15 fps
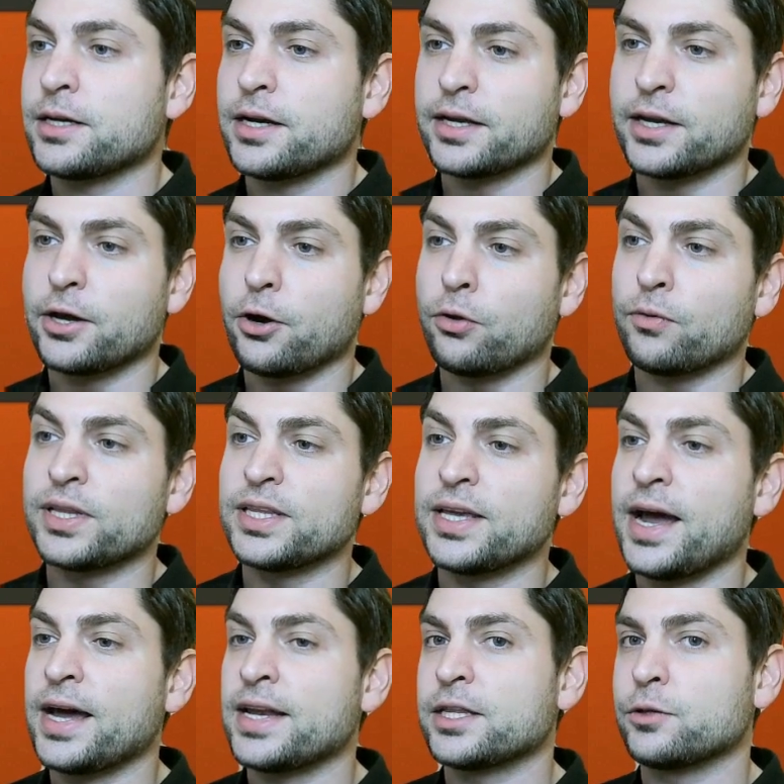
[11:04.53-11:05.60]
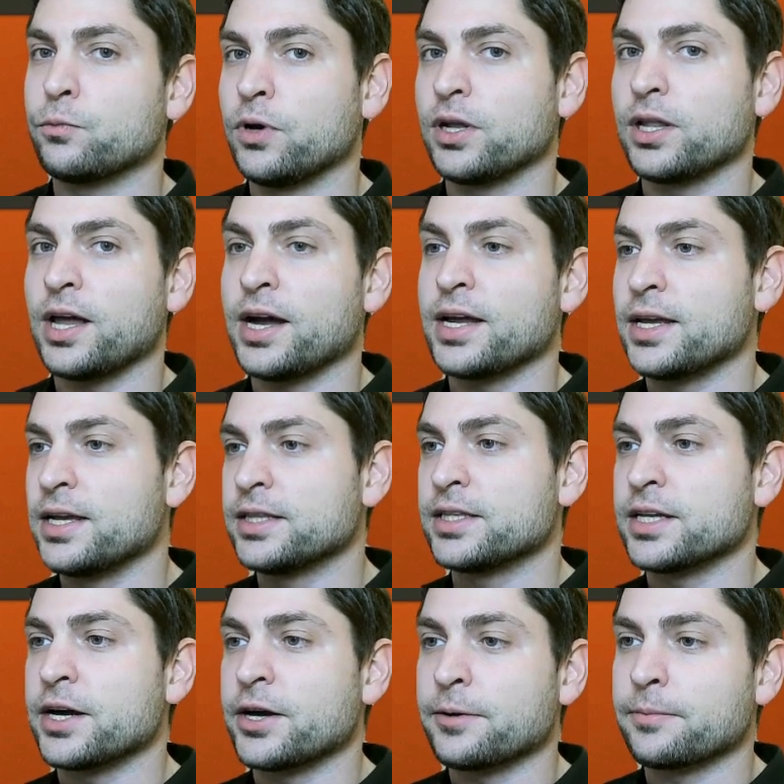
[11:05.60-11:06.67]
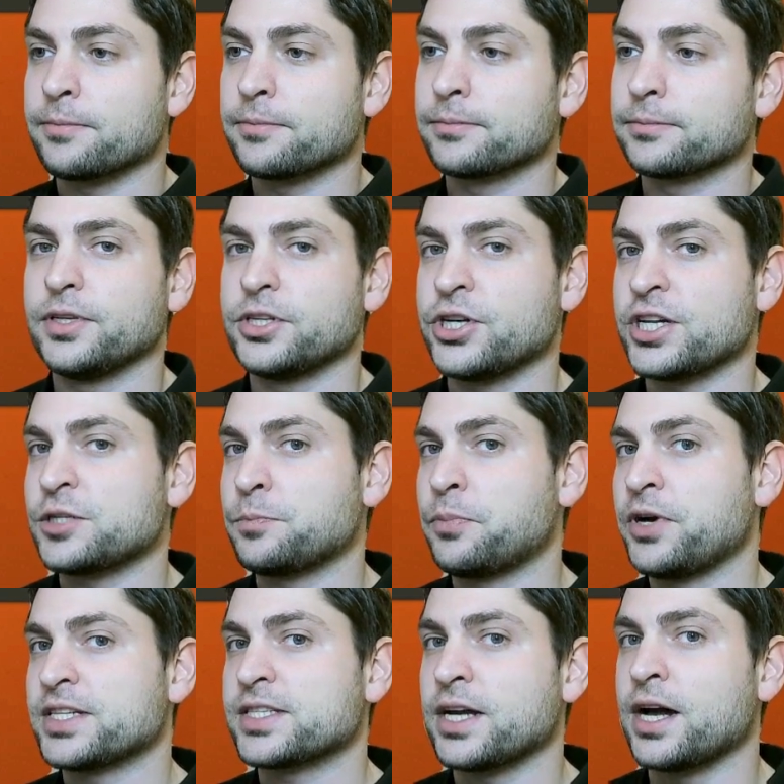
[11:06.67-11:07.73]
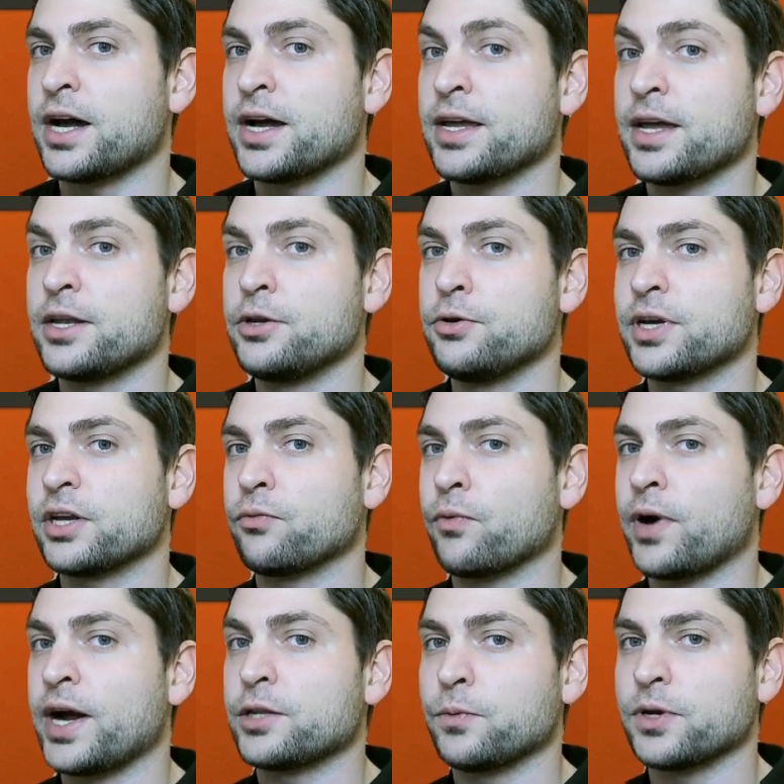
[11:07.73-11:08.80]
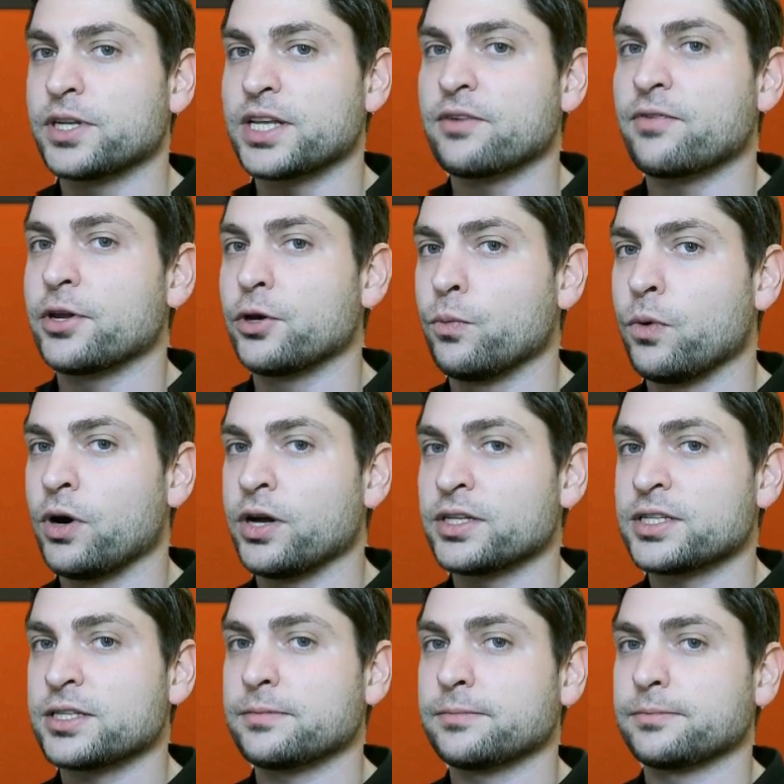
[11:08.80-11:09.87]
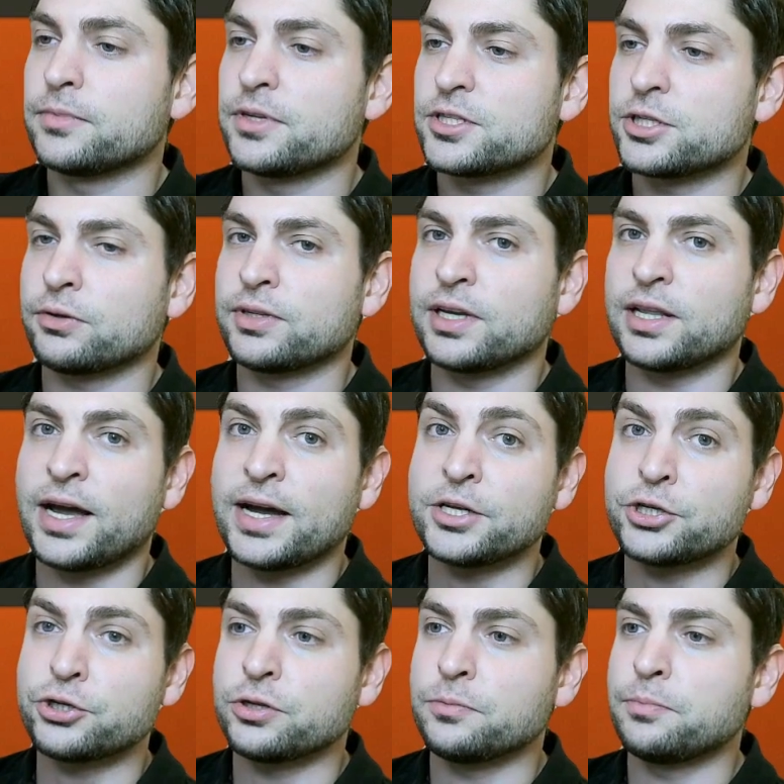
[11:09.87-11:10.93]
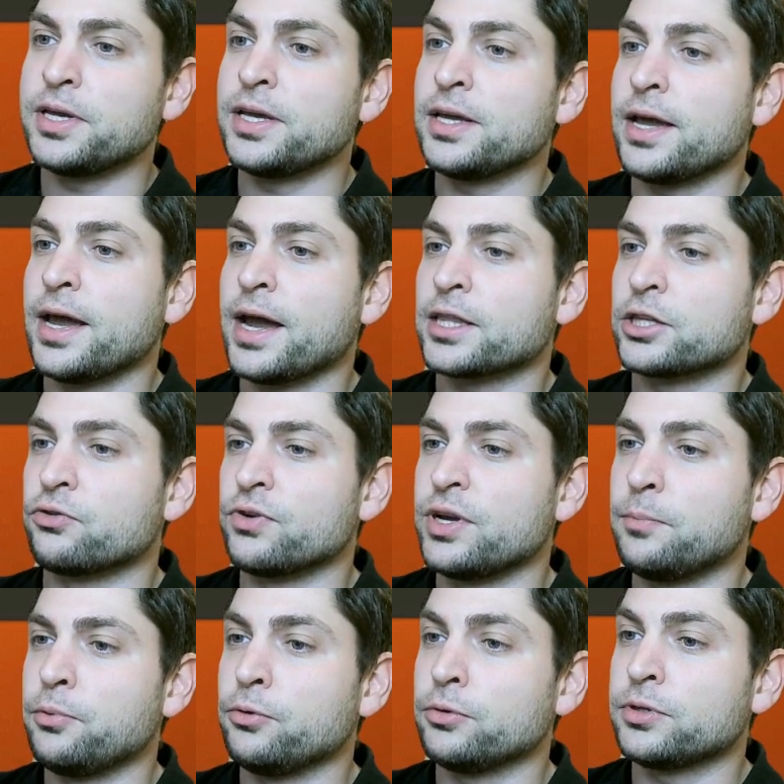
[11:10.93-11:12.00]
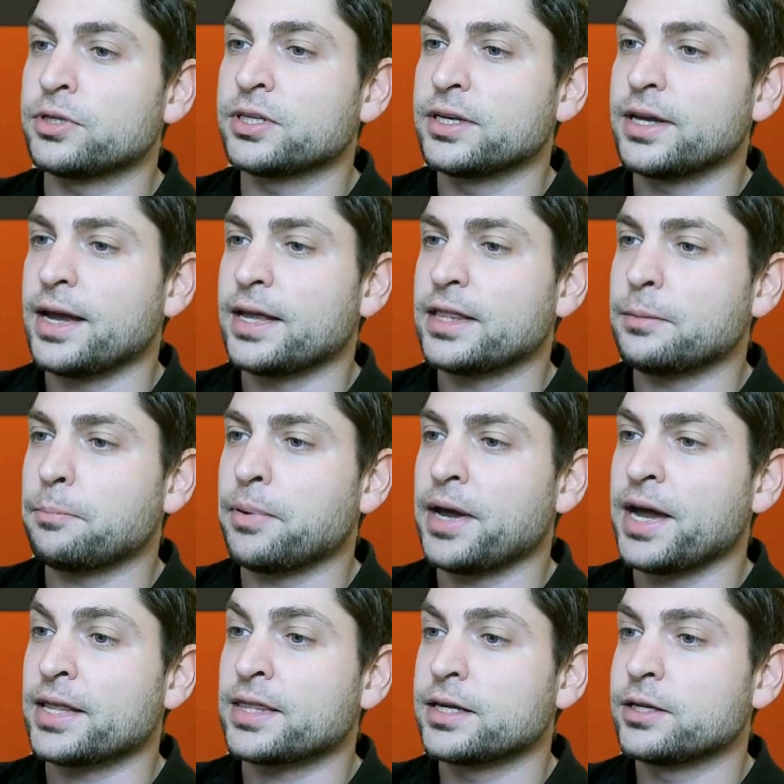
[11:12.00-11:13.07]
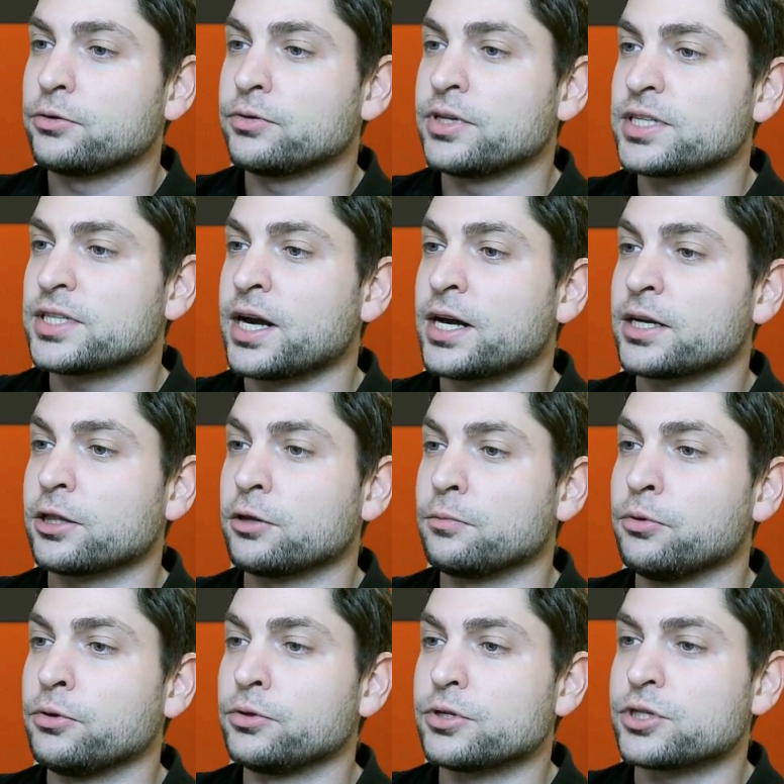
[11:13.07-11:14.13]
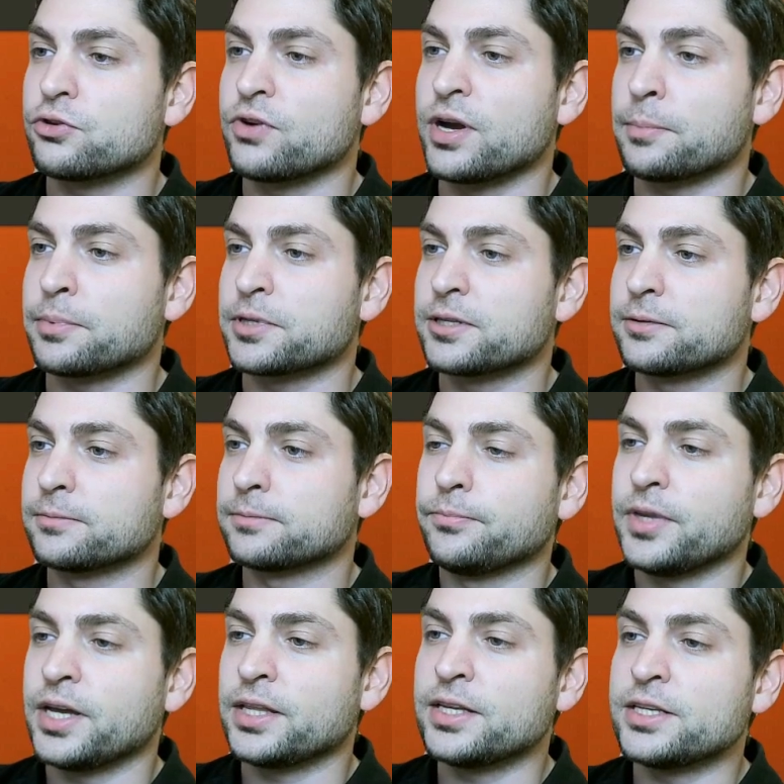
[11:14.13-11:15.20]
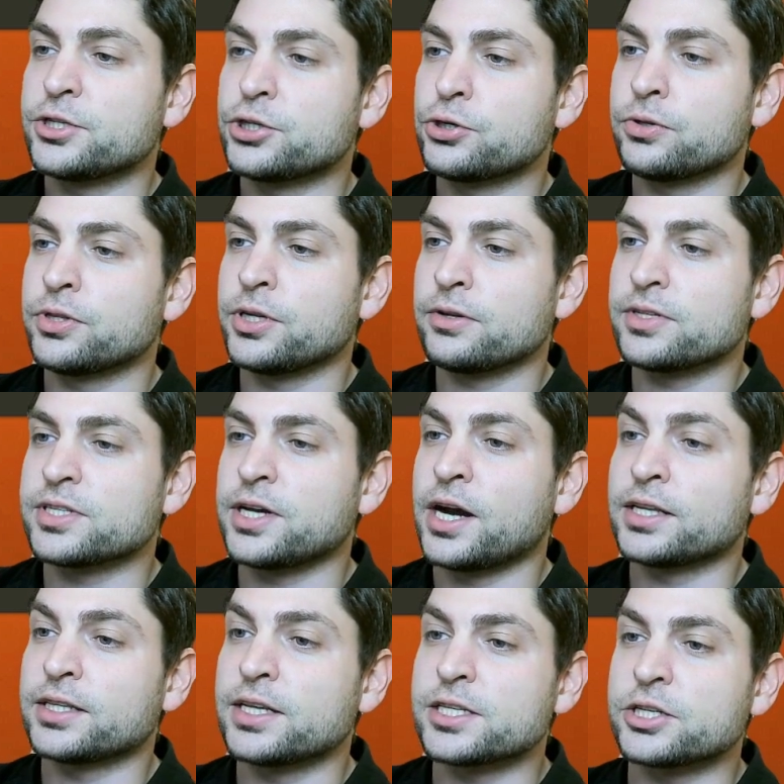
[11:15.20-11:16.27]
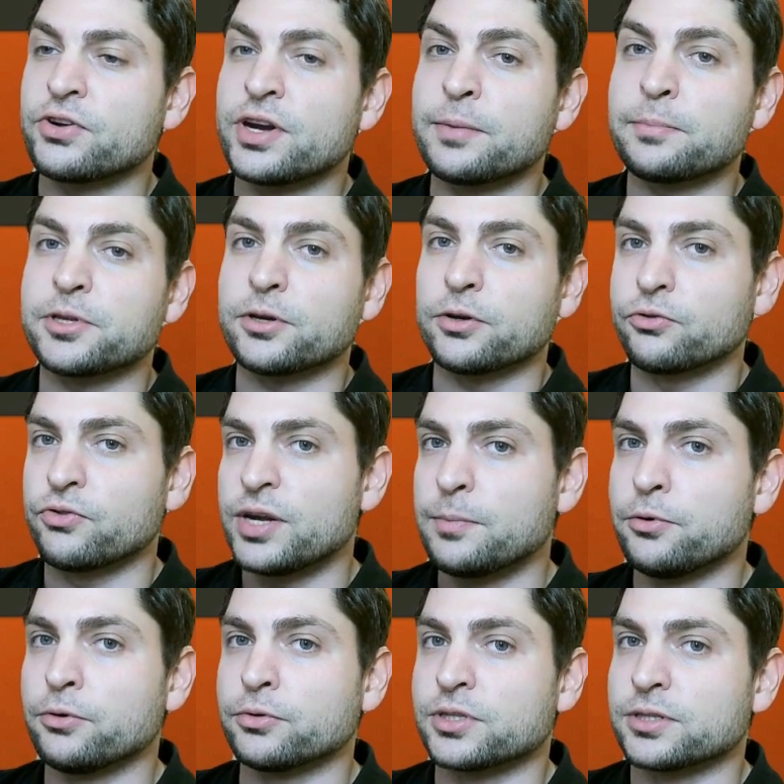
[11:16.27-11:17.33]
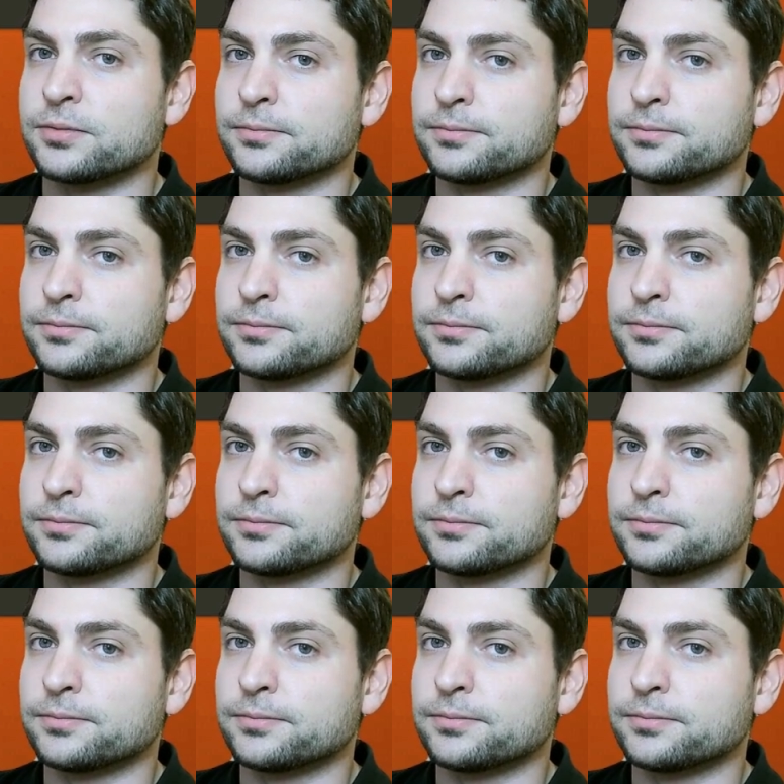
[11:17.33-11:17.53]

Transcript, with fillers: and I already added one line in there. Just press I and you can write whatever you want. So the line should be @reboot and the path to the start Lubuntu script. And this should now start the script on reboot.